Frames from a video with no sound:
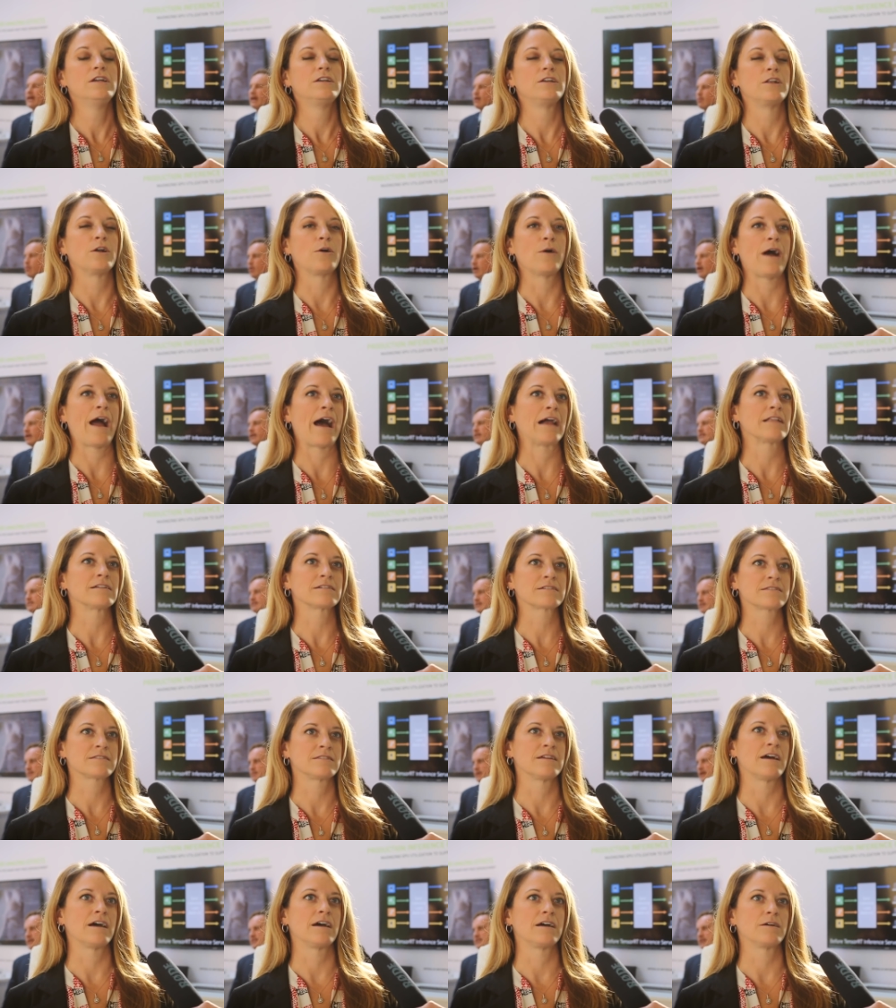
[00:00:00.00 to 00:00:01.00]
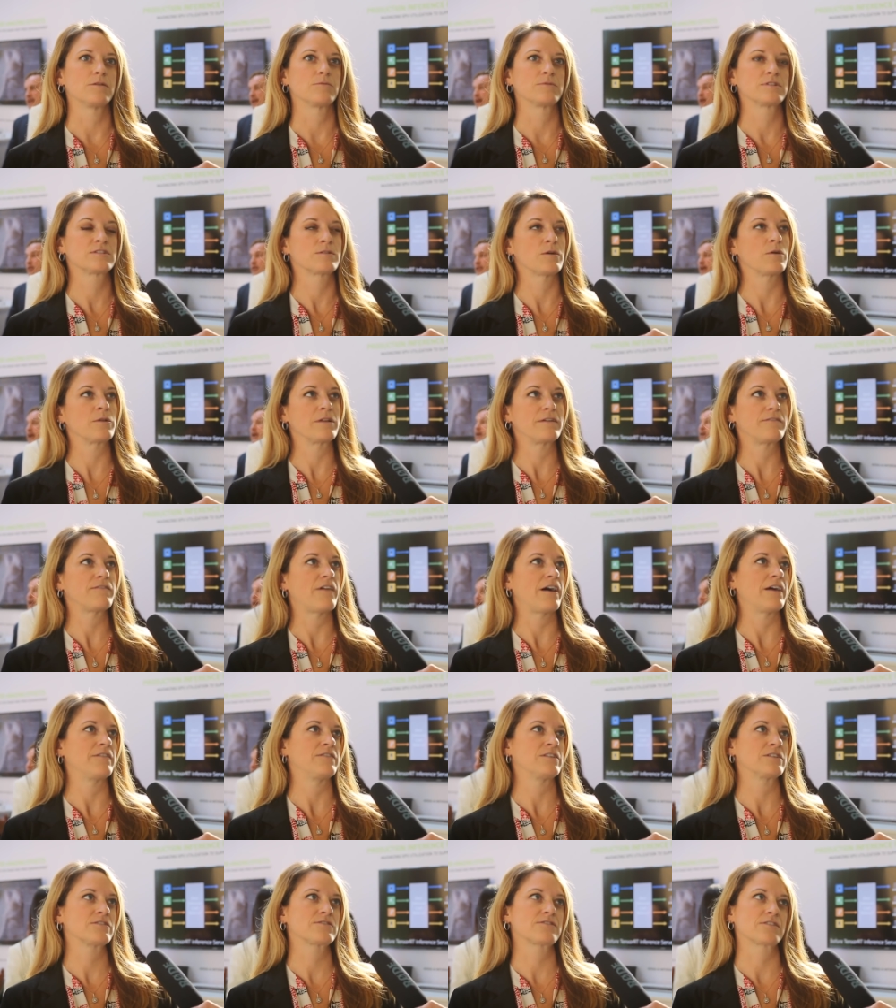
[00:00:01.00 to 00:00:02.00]
you know, AlexNet was only
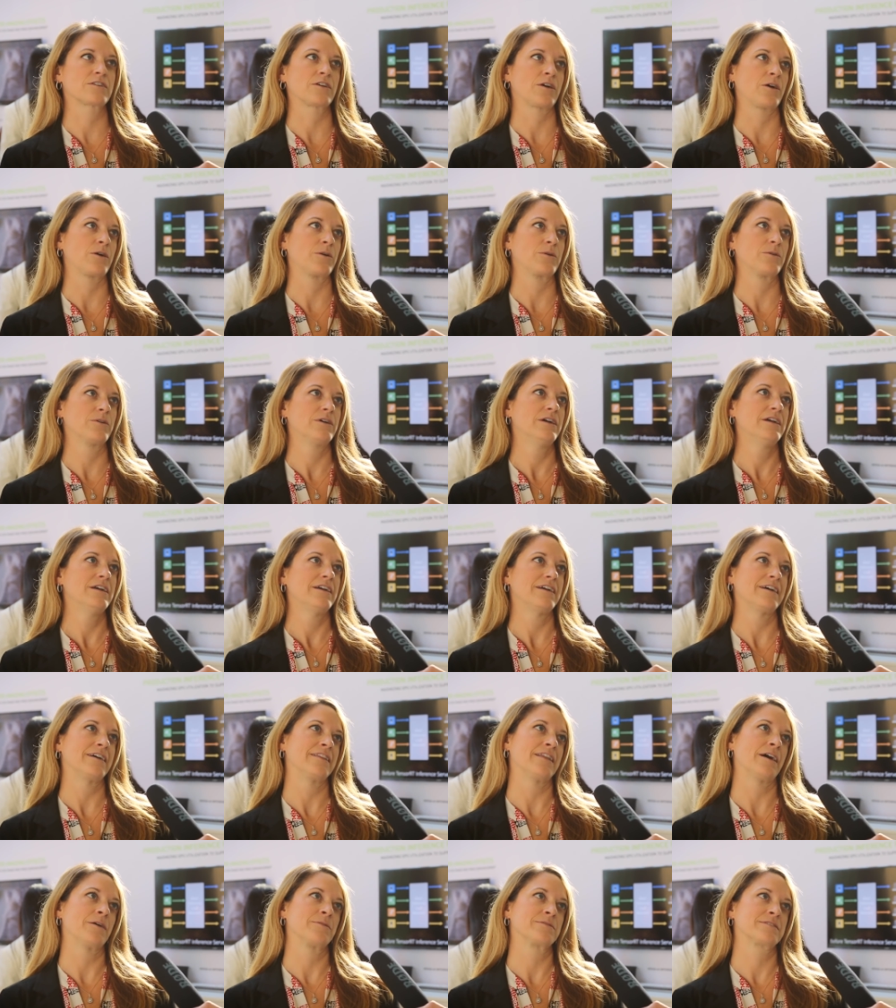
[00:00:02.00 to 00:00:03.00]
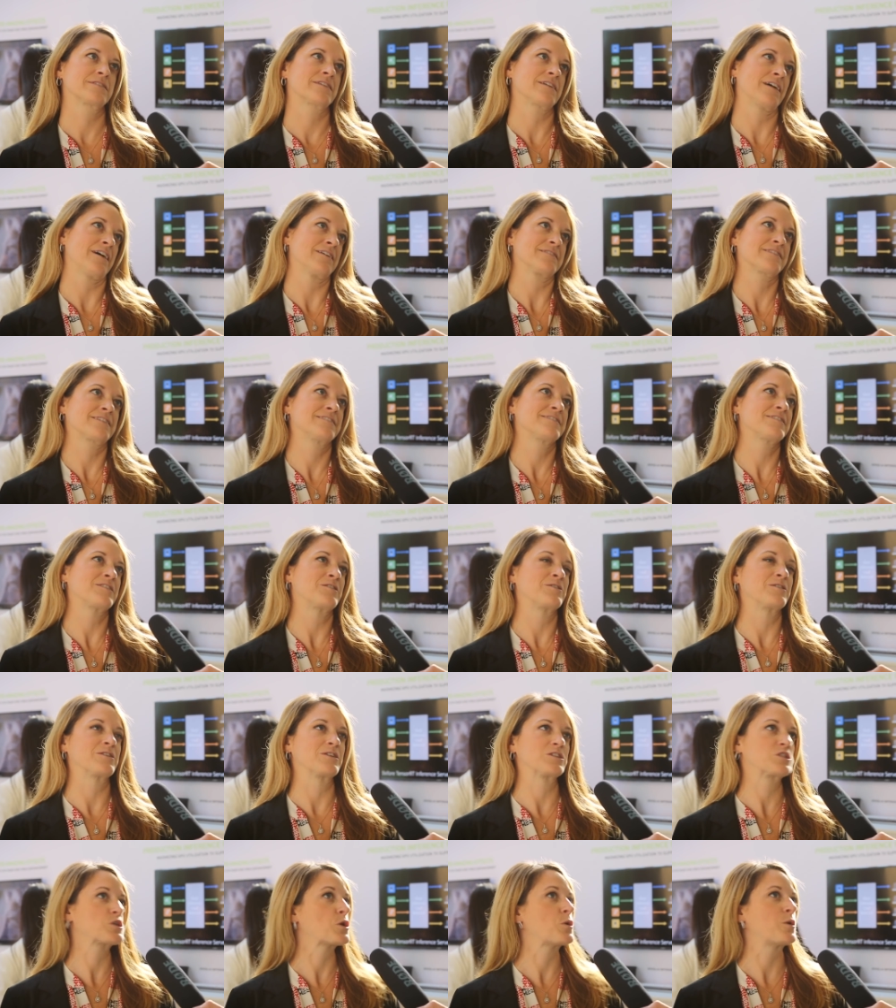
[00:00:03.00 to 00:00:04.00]
five years ago, and that was considered
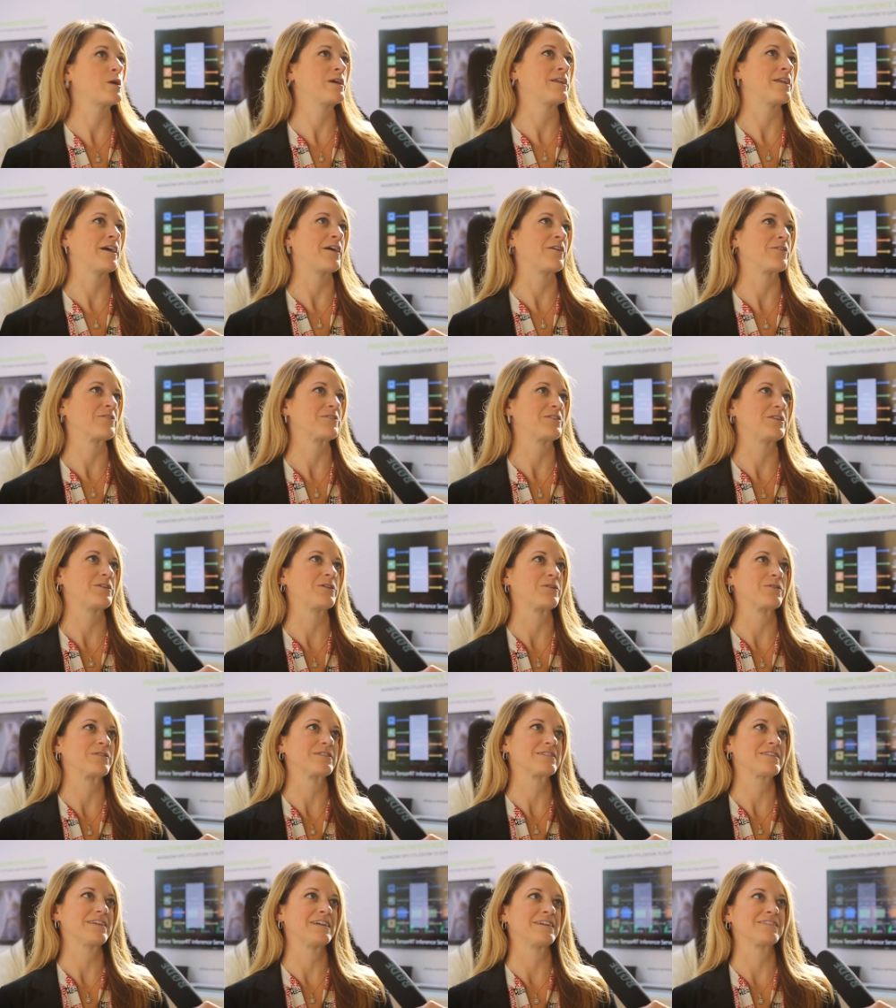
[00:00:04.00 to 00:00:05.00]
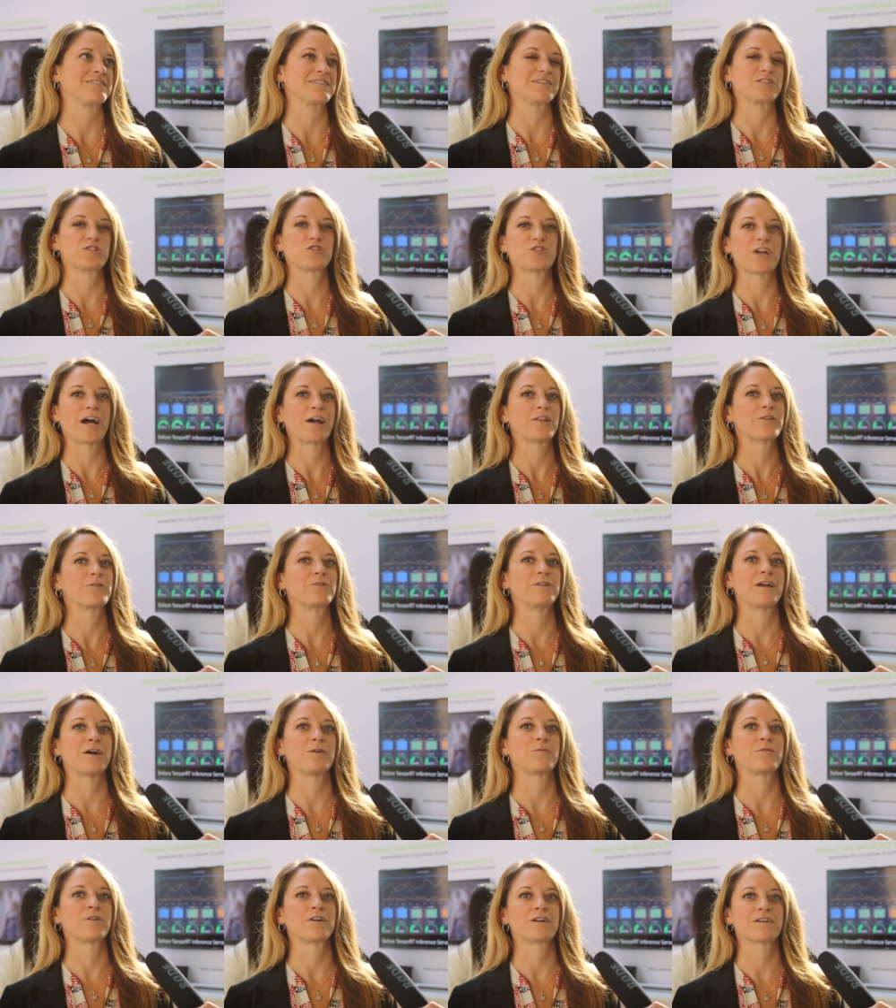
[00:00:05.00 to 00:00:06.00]
a toy now. You know, it's, it's a shallow
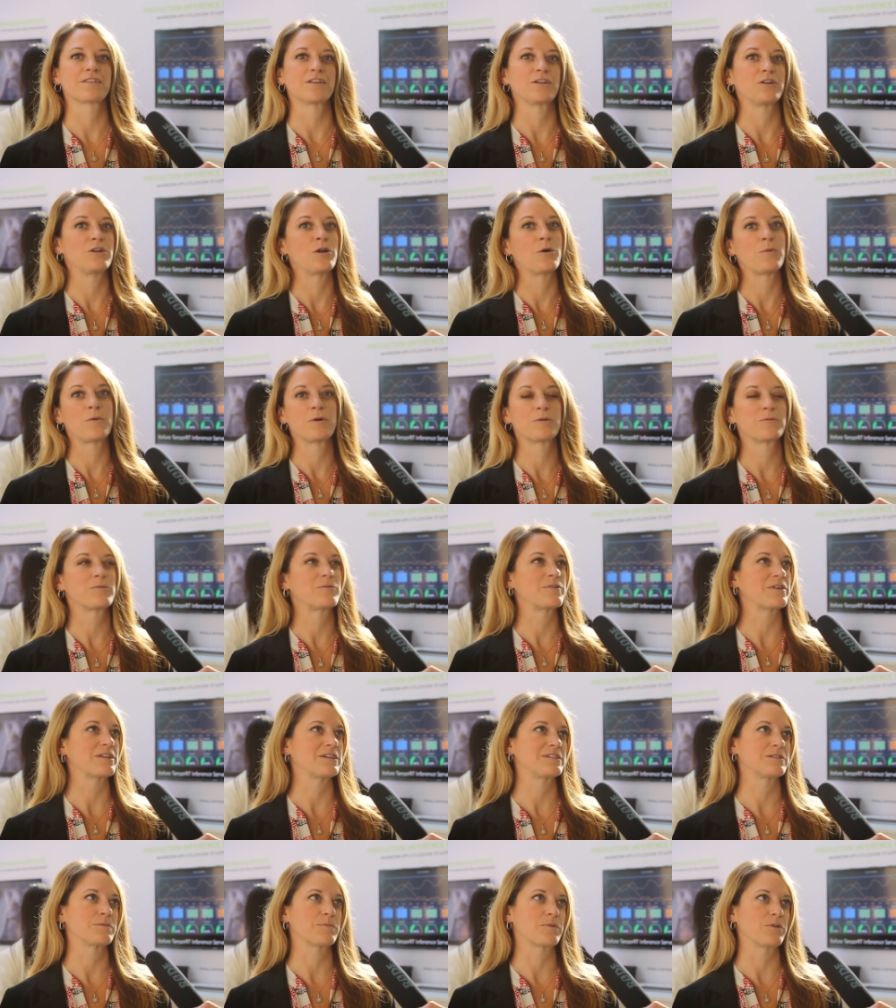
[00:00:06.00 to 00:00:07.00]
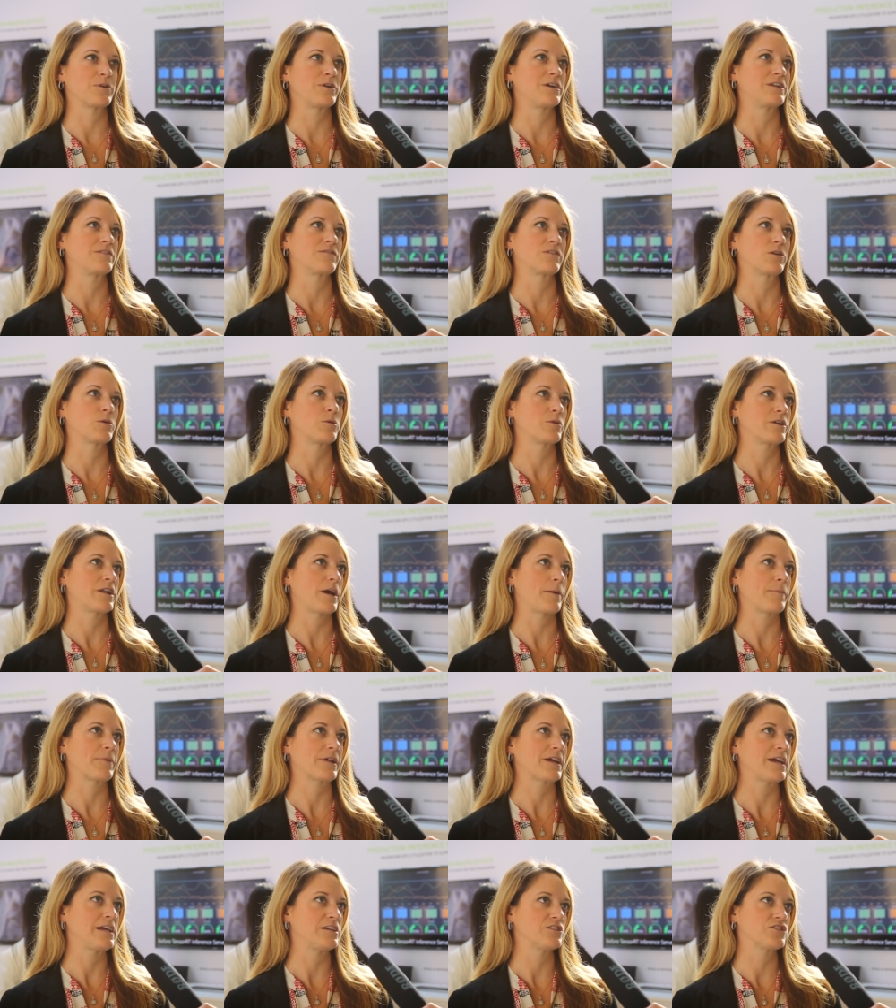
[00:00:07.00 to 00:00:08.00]
network that no one would really deploy in a real world
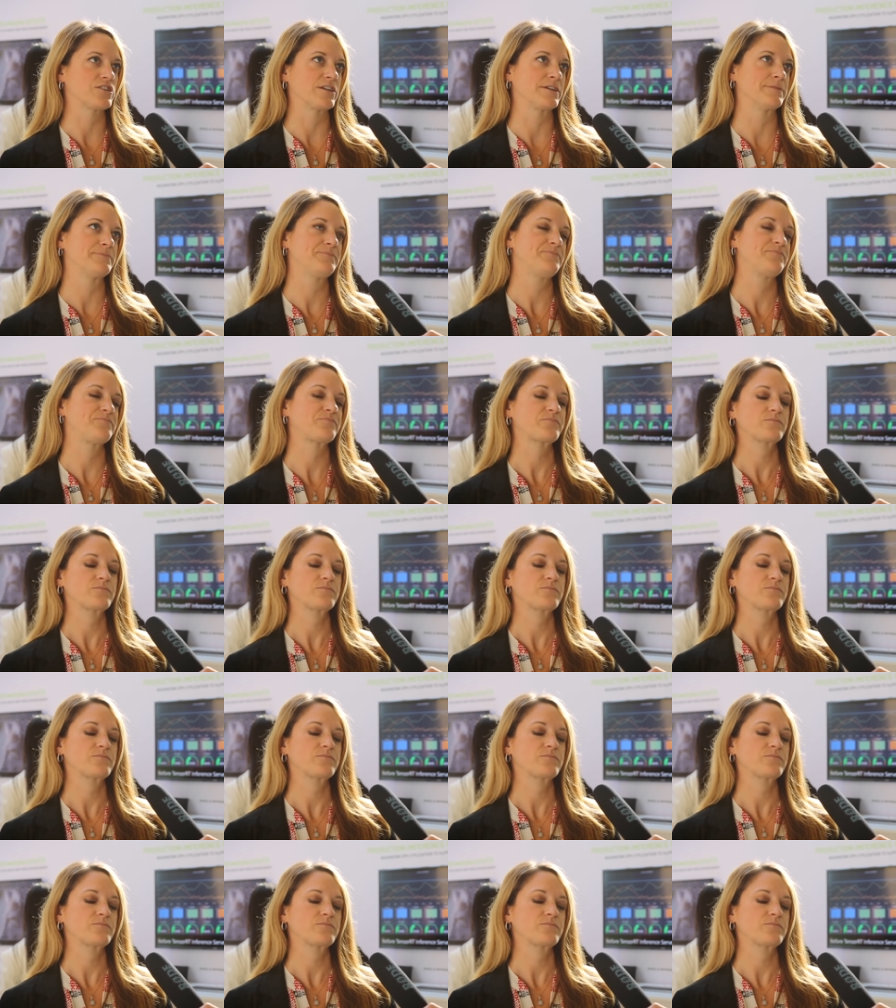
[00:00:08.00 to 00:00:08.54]
application.